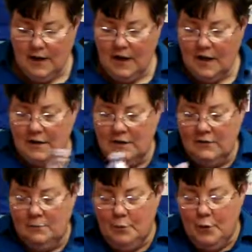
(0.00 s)
at
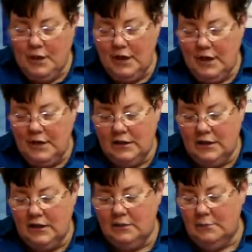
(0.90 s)
this point, I
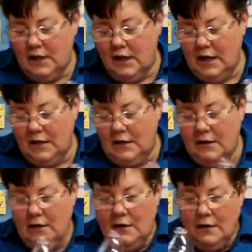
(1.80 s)
think I'm going to add
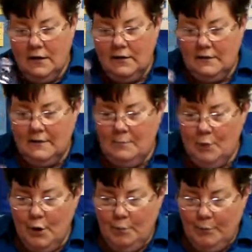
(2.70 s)
some
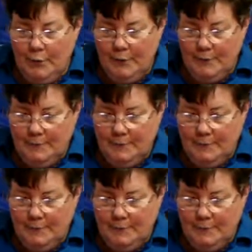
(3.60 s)
purple.